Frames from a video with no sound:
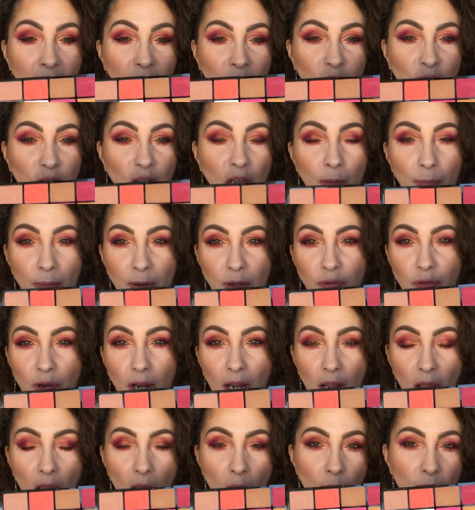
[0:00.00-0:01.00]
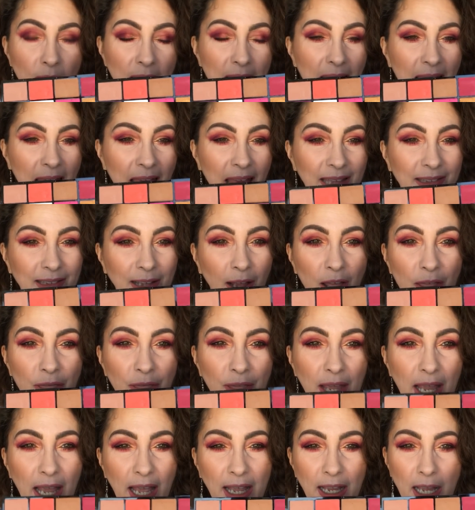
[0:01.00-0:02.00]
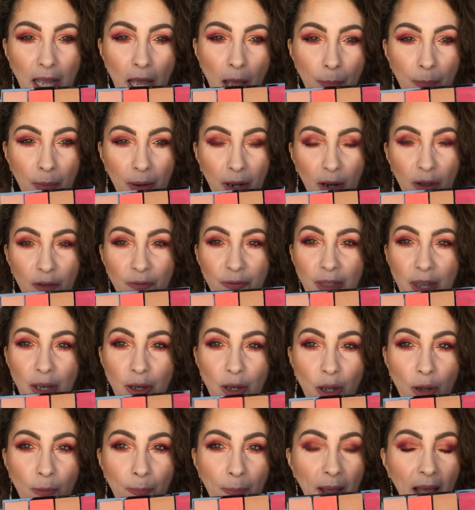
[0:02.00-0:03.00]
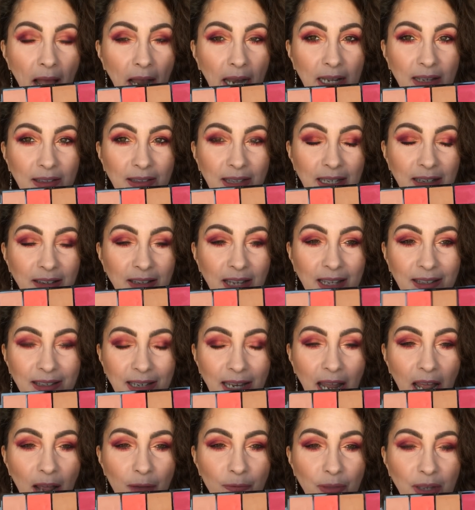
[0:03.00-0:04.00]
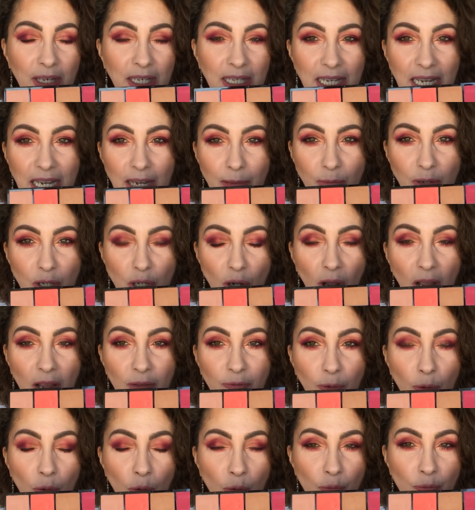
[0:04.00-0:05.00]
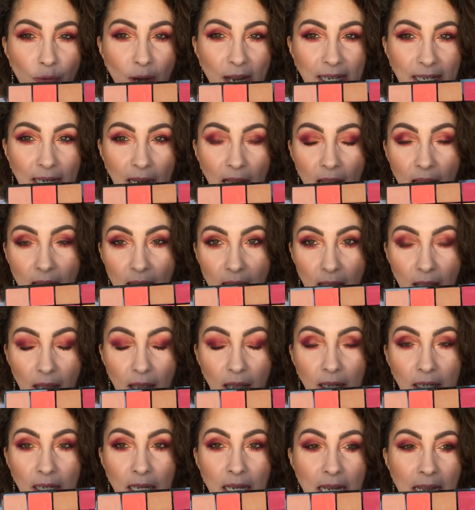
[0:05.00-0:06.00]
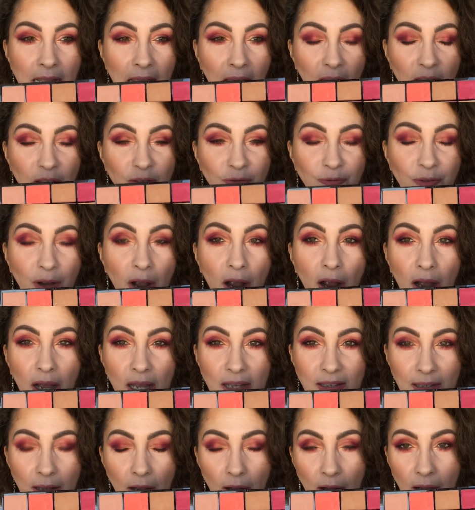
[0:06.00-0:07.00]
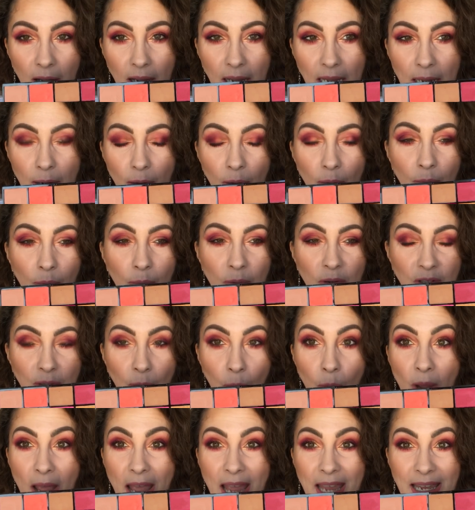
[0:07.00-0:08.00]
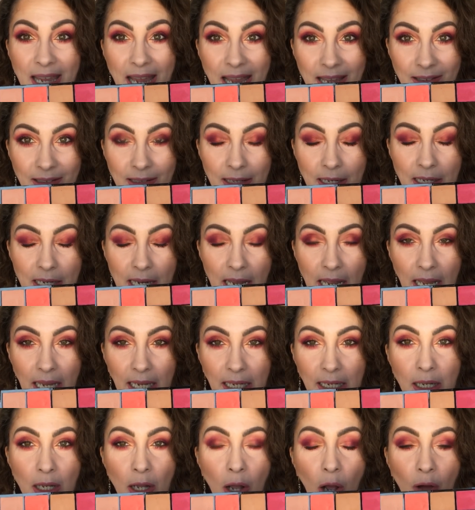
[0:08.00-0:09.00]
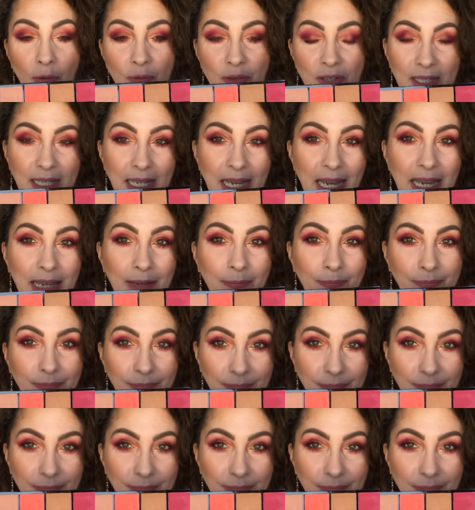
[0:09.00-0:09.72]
Superdrug only has, I think, a couple of the new palettes. Doesn't have the deep dive or Red Alert as far as I was aware yesterday. Obviously